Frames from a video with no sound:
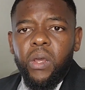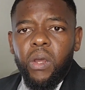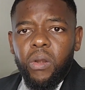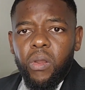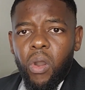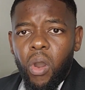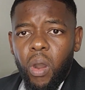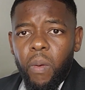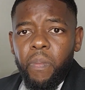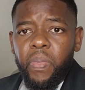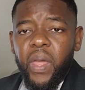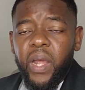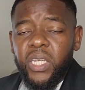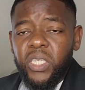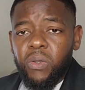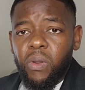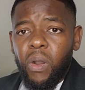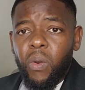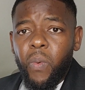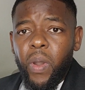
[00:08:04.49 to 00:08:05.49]
com. That is
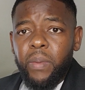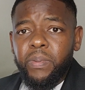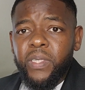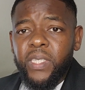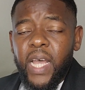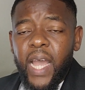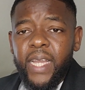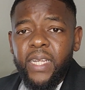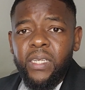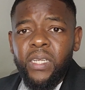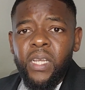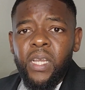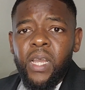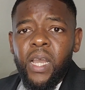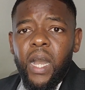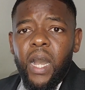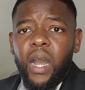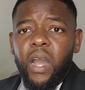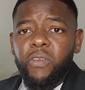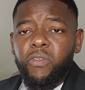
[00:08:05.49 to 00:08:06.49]
our website.
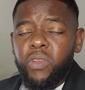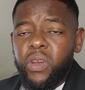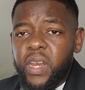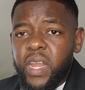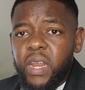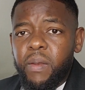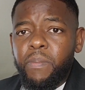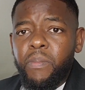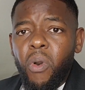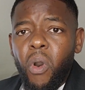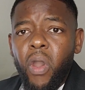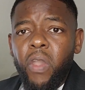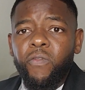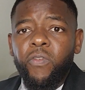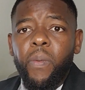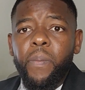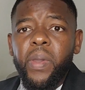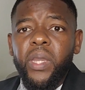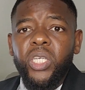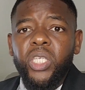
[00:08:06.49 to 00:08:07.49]
If you need more
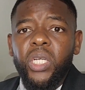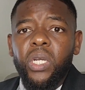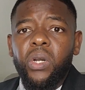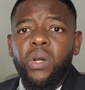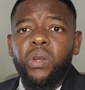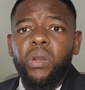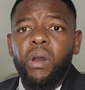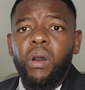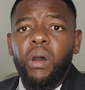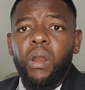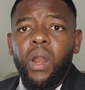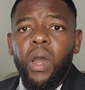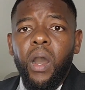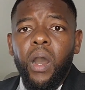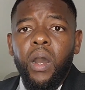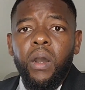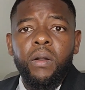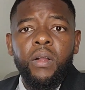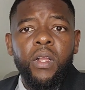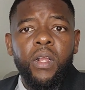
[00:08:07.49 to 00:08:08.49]
information
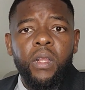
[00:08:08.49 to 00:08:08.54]
on